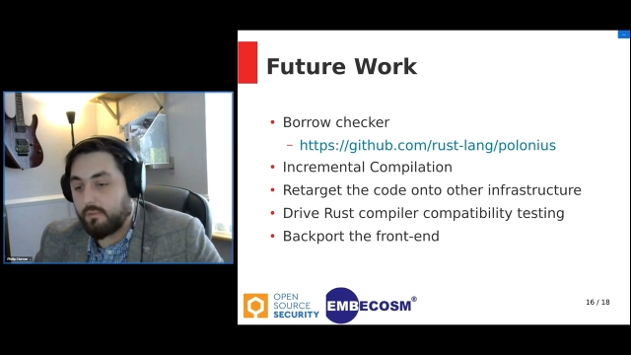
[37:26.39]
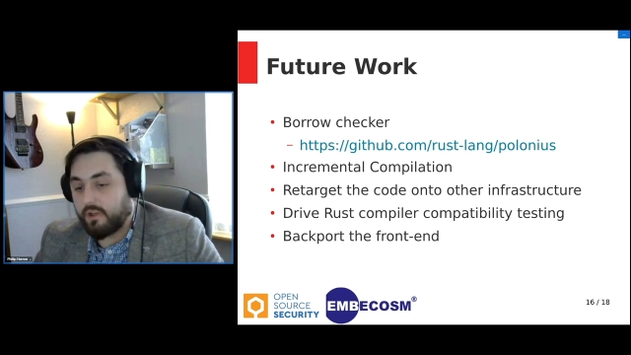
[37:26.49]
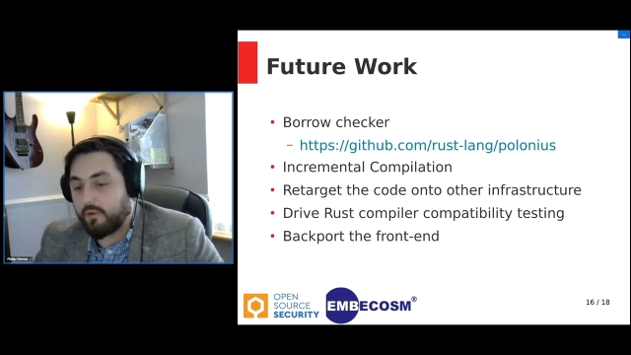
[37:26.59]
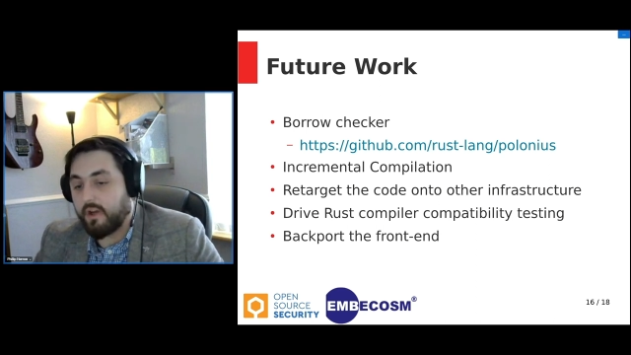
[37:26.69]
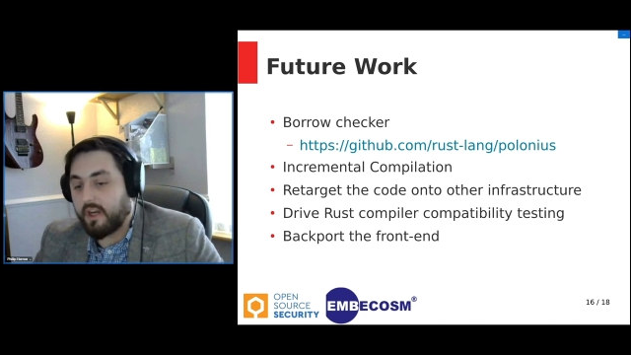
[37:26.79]
we
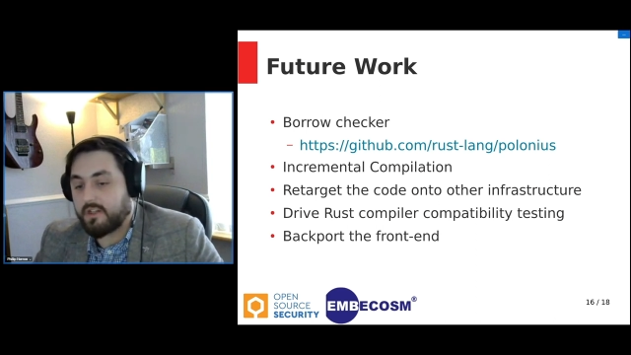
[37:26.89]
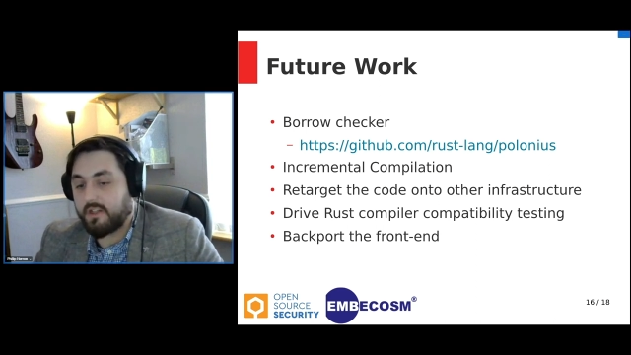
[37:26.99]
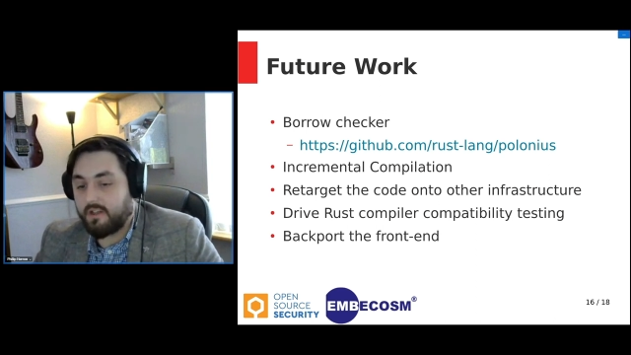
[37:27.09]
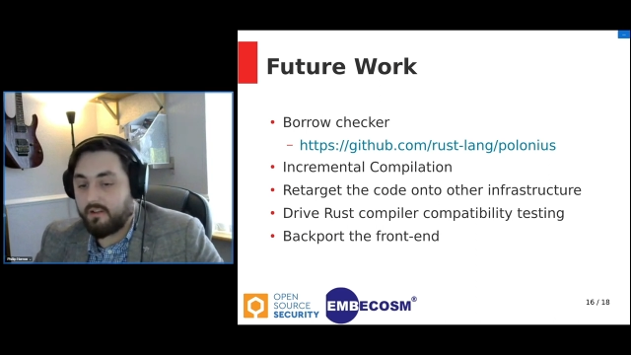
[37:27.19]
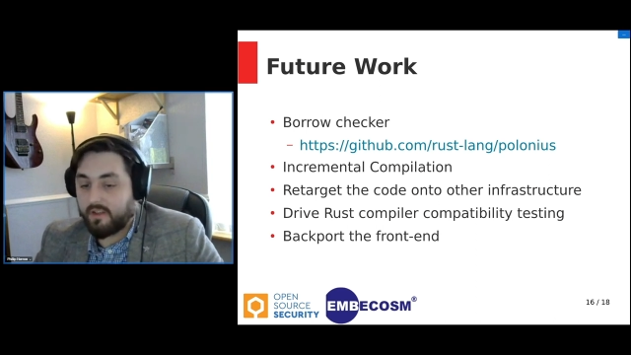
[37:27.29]
do
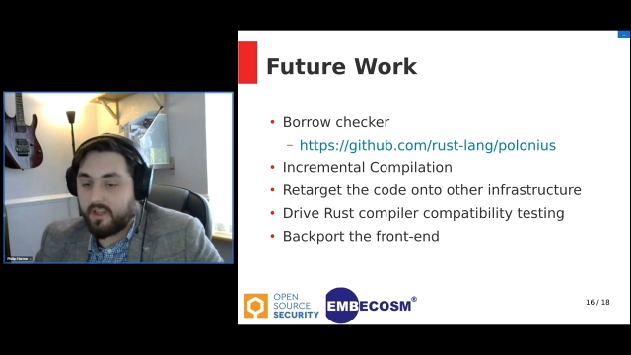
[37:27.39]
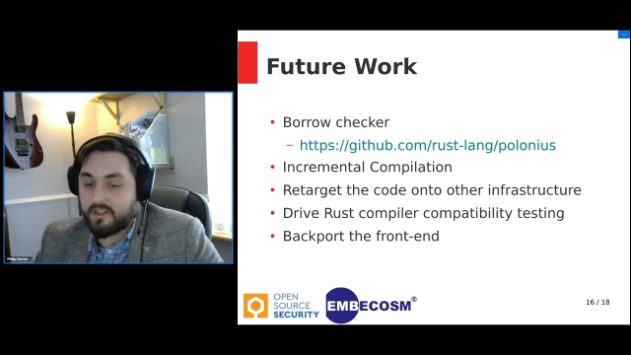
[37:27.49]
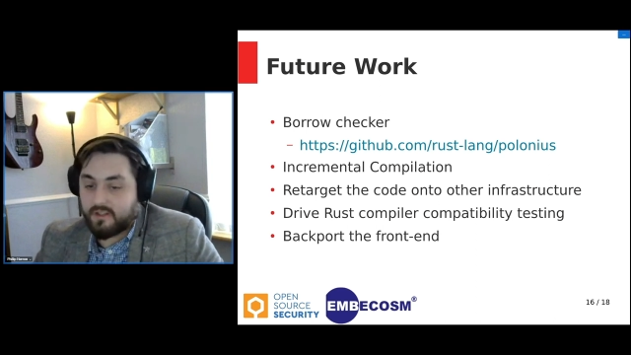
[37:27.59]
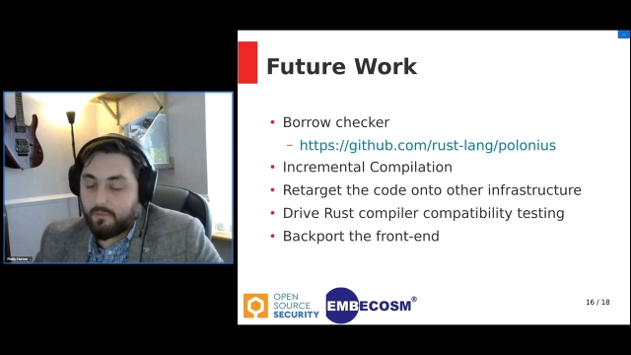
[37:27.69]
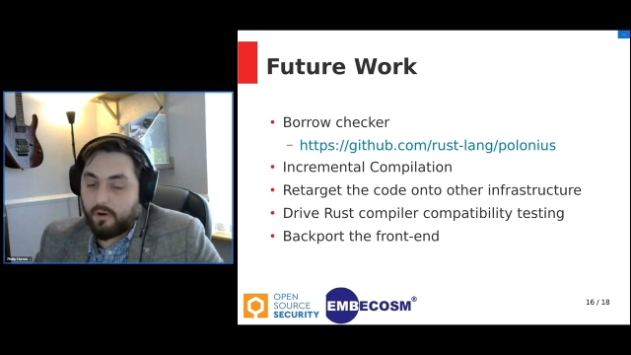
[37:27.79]
actually,
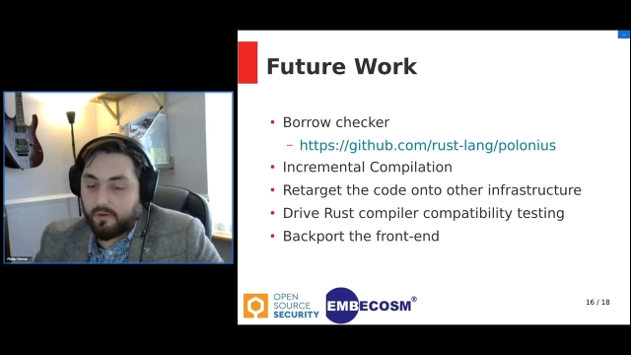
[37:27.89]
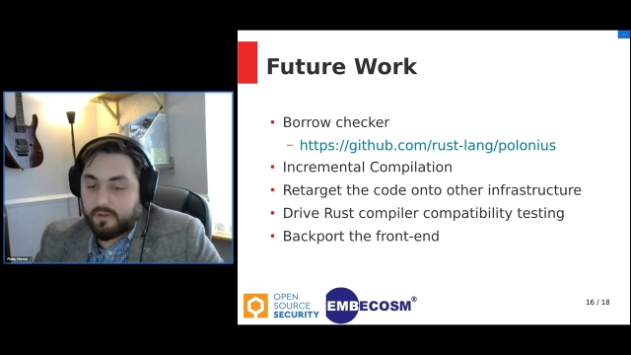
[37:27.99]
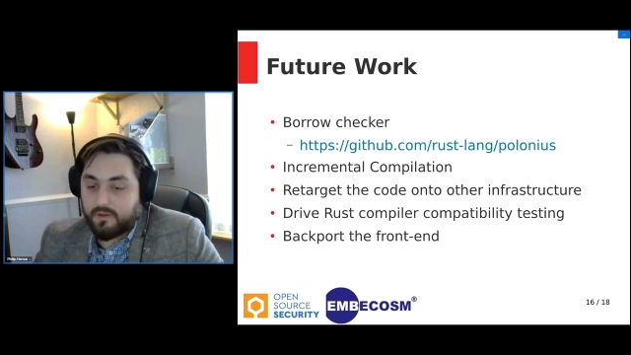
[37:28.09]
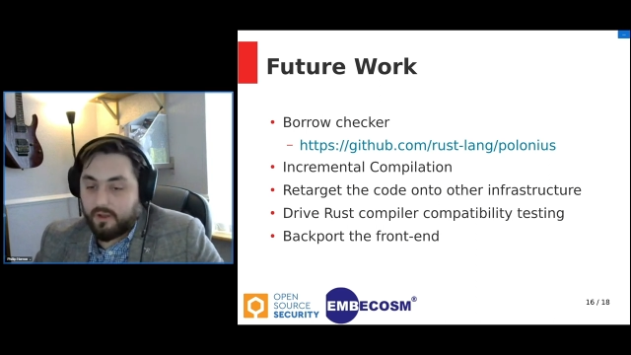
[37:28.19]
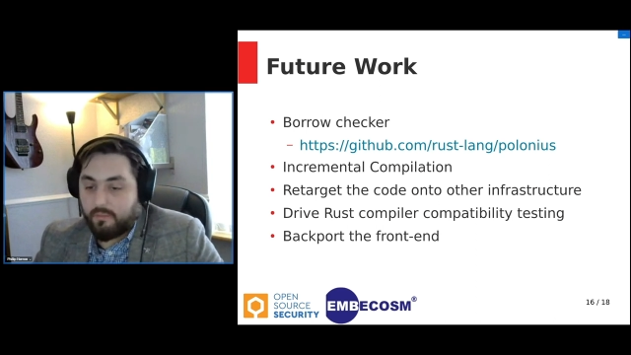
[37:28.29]
thanks to
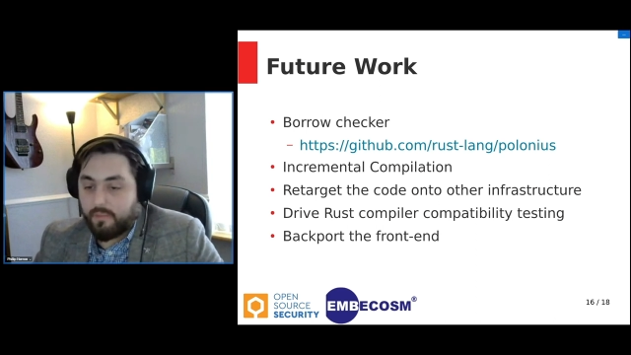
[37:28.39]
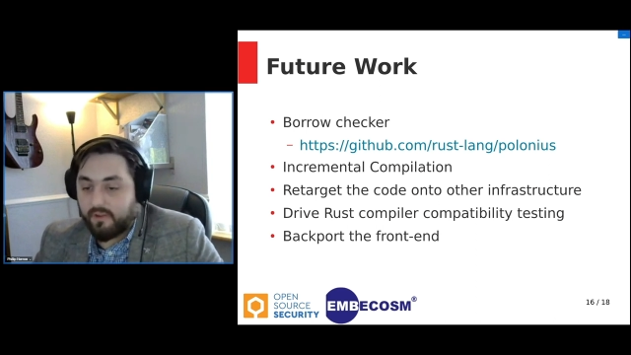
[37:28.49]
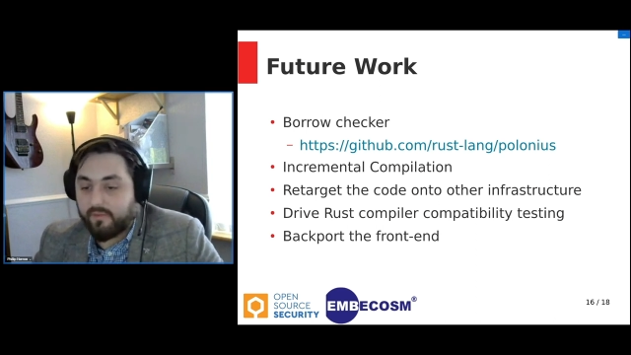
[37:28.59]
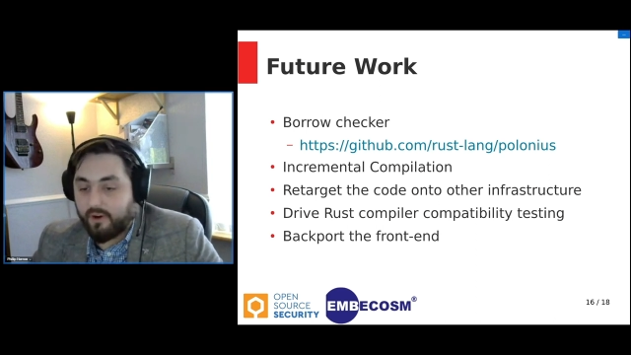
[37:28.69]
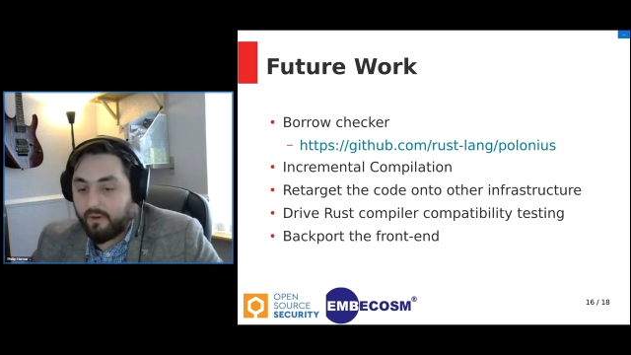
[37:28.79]
Mark's uh,
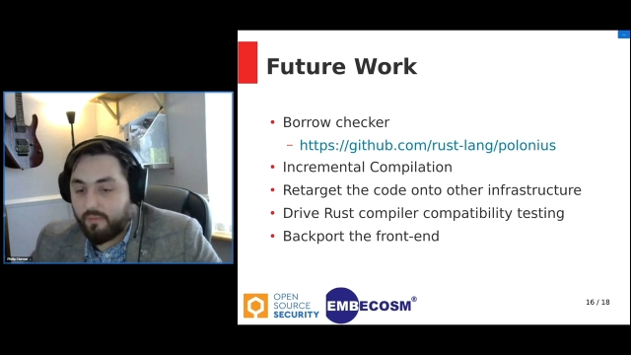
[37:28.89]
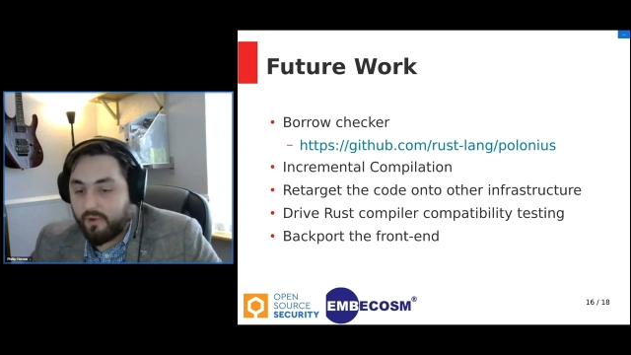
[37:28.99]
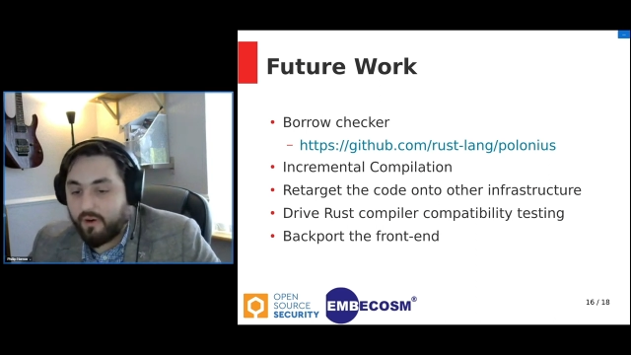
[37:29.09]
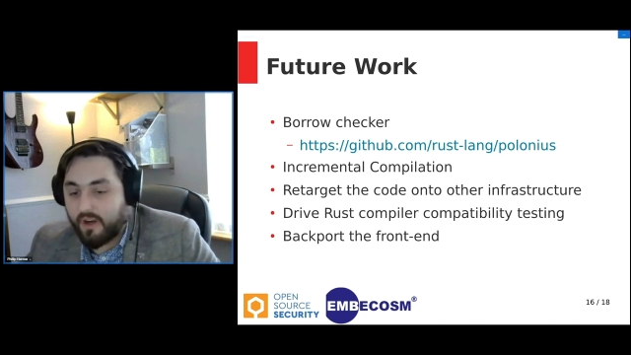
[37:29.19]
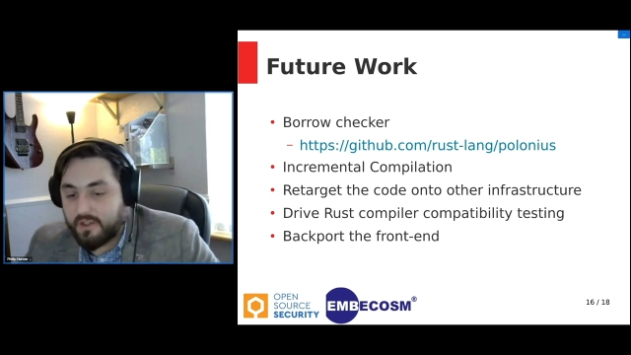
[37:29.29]
build farm, we
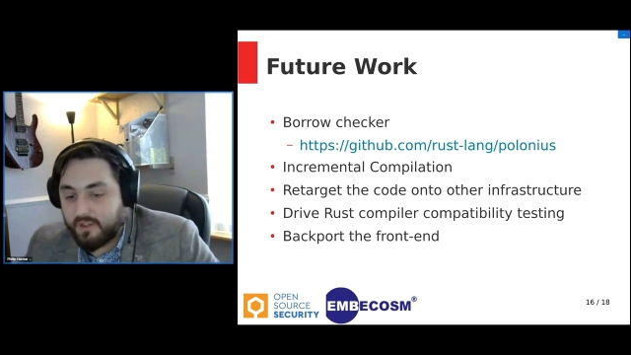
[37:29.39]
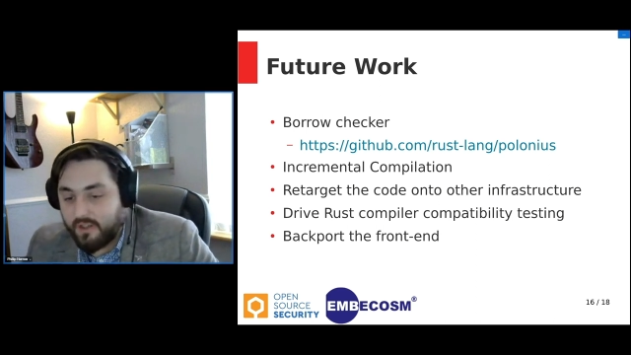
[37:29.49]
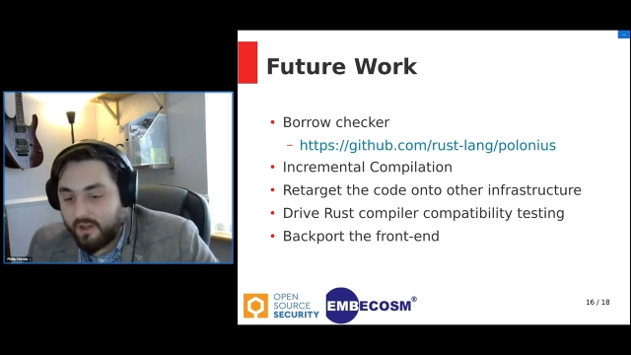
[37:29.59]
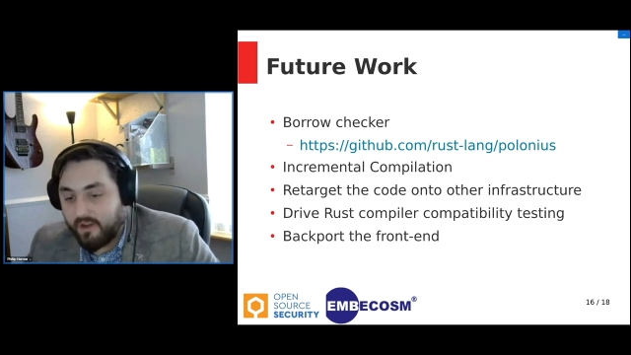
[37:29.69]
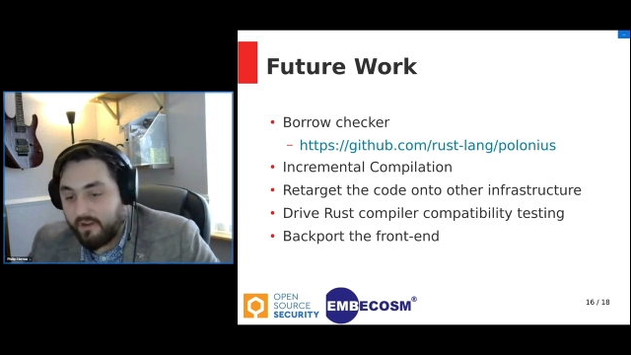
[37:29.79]
are
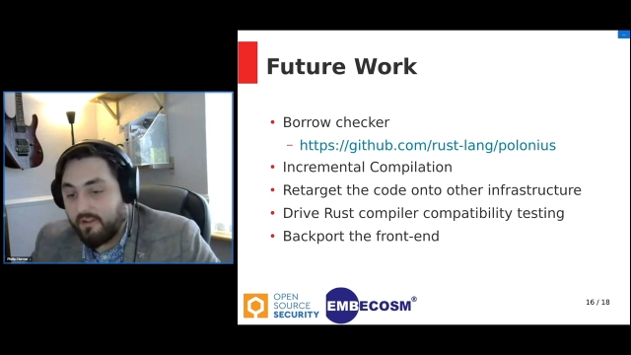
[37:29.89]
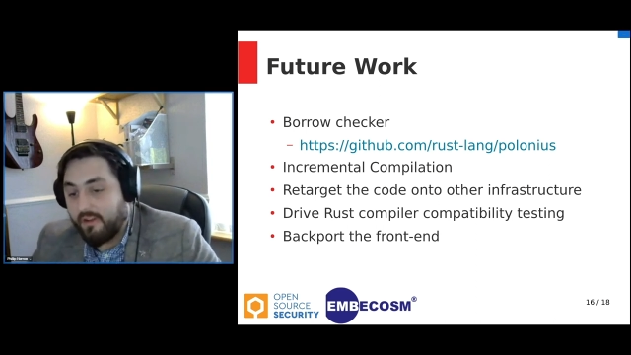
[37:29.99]
actually uh,